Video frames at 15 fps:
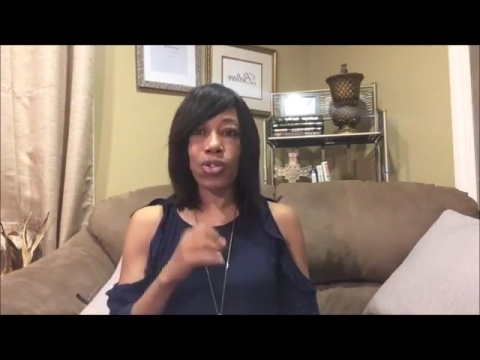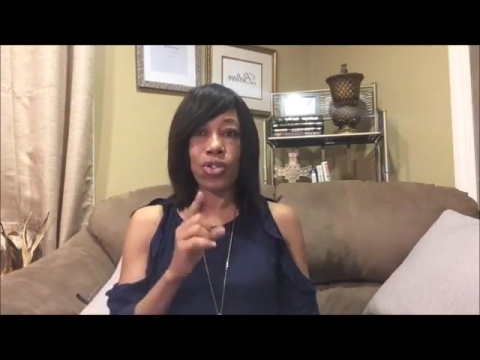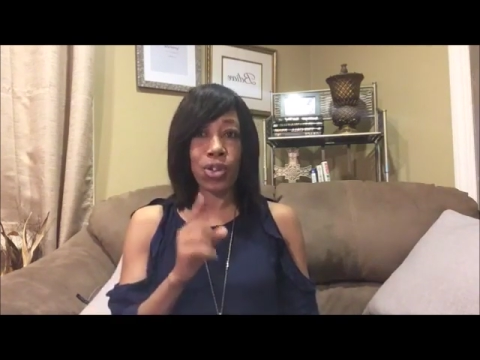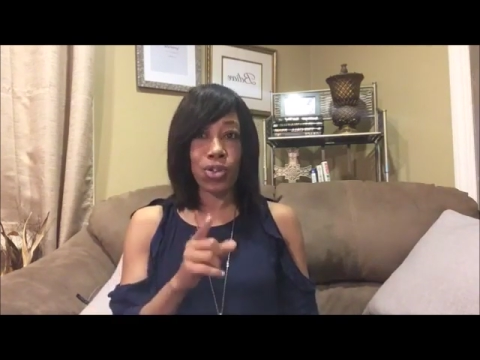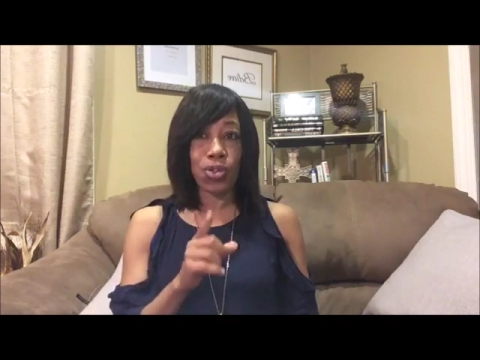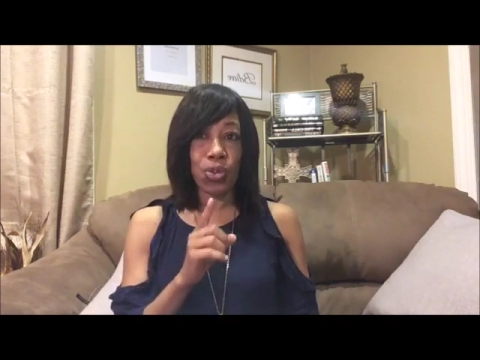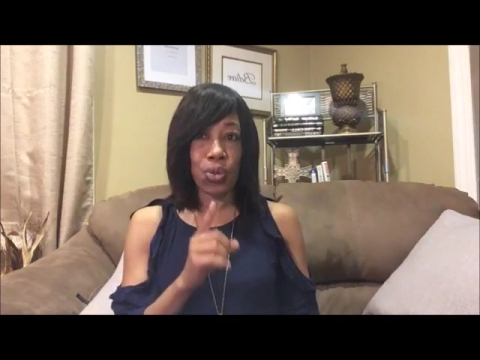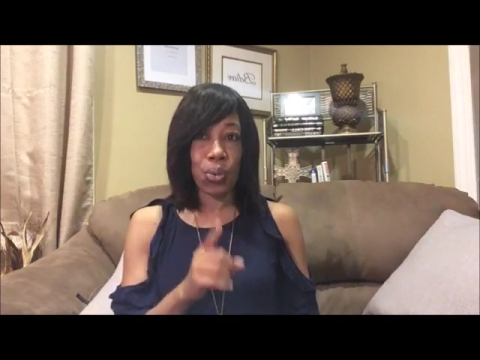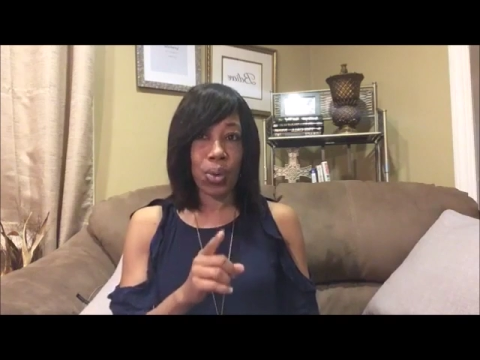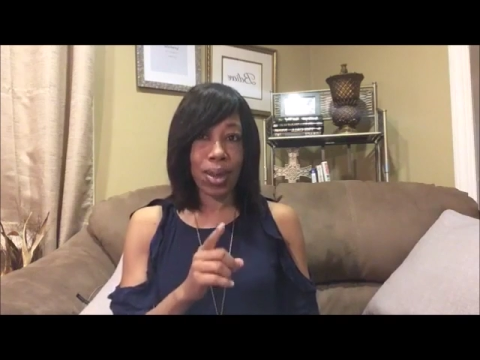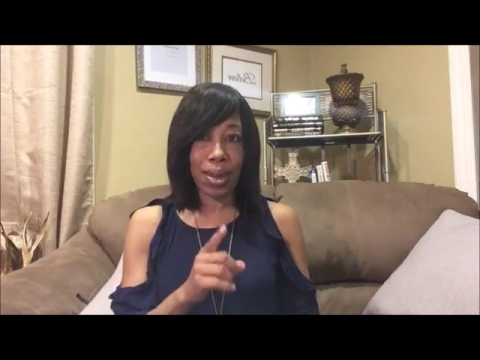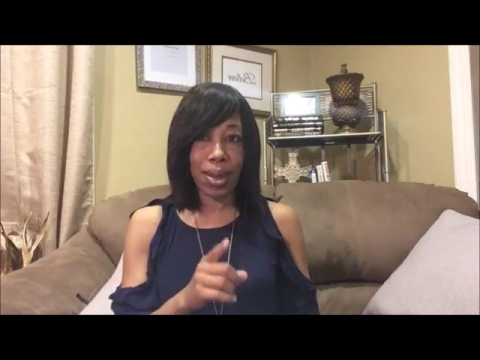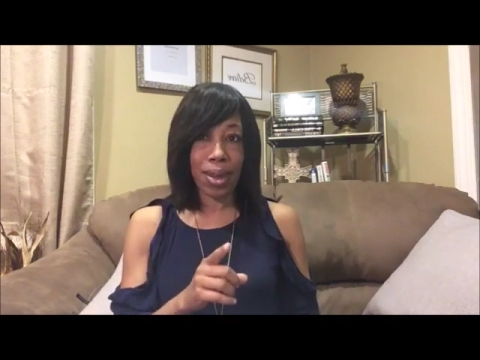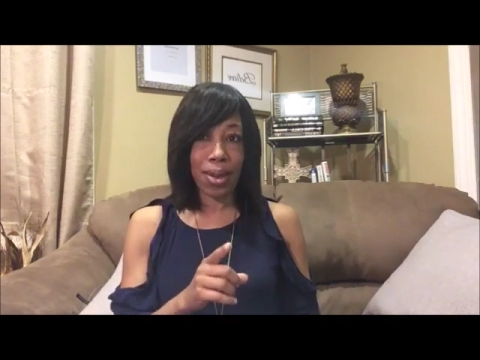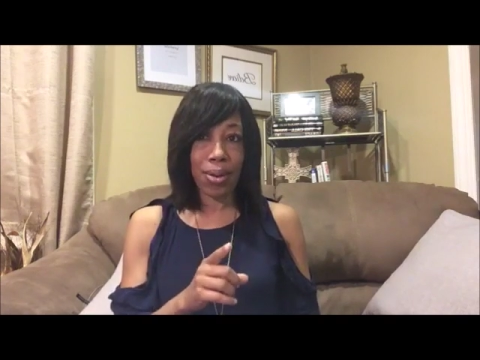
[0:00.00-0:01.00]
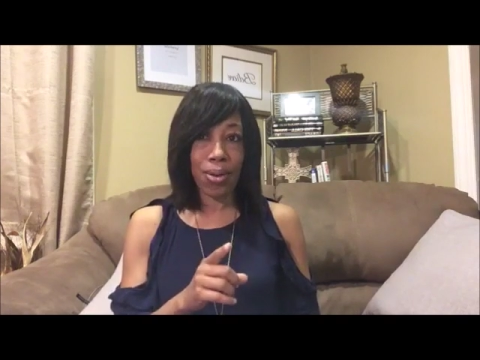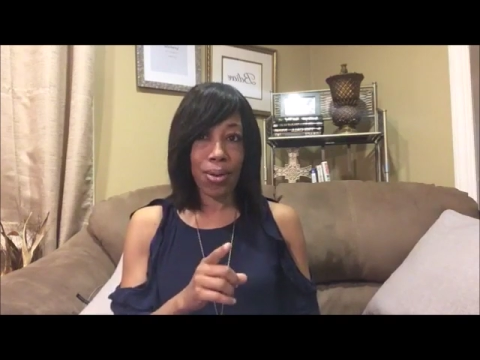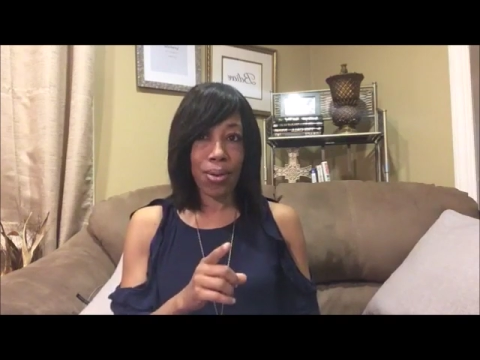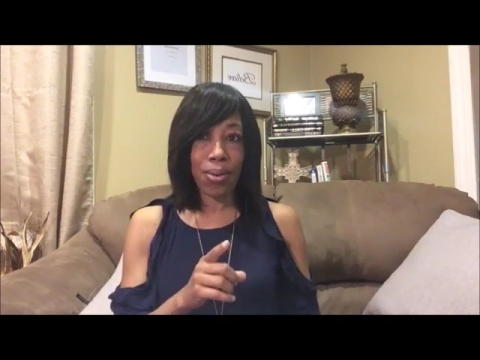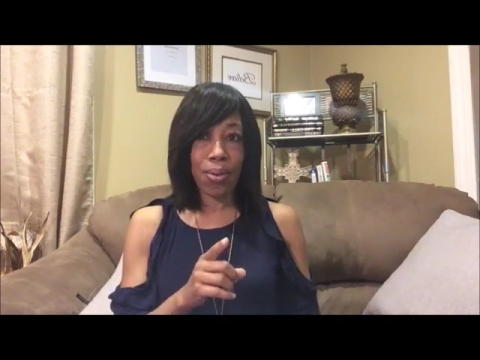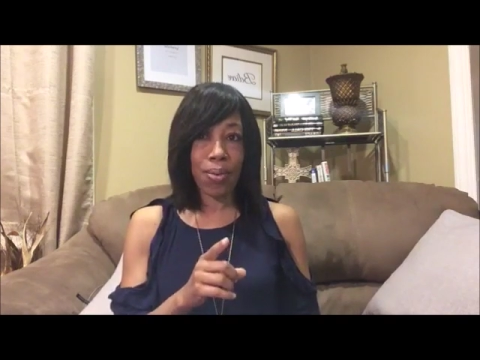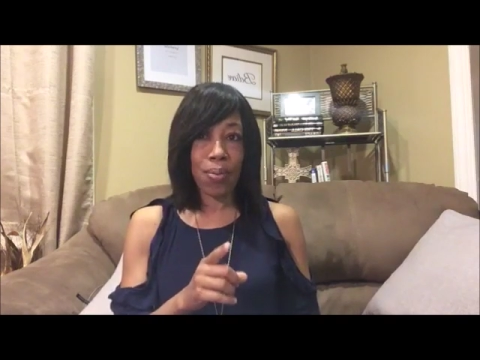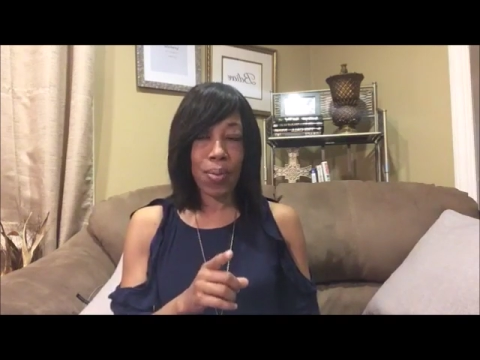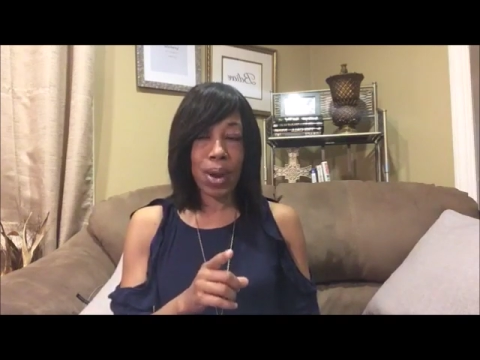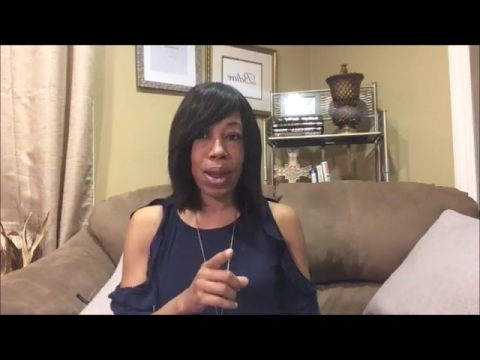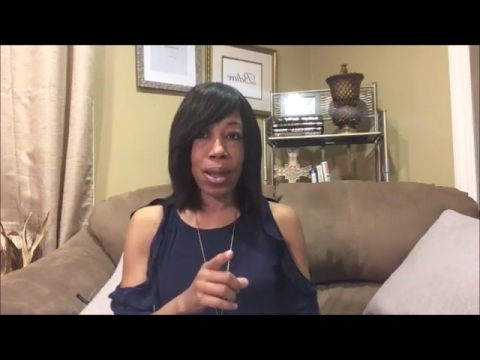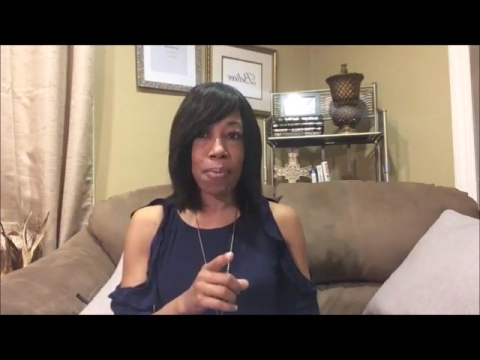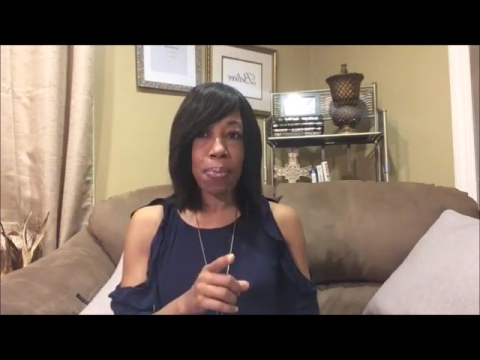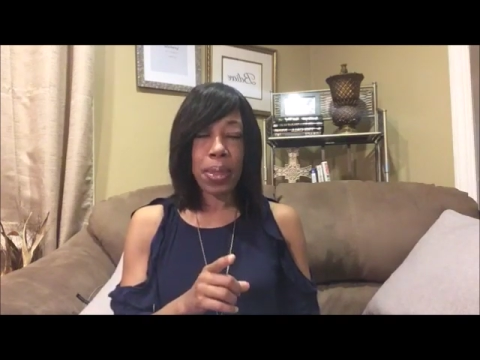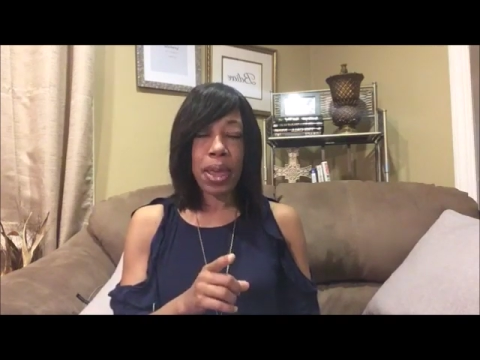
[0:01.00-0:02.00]
just doing hair,
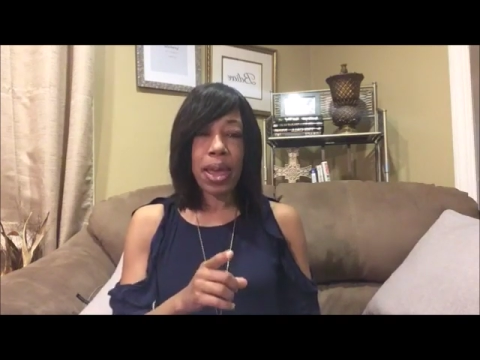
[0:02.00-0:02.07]
right?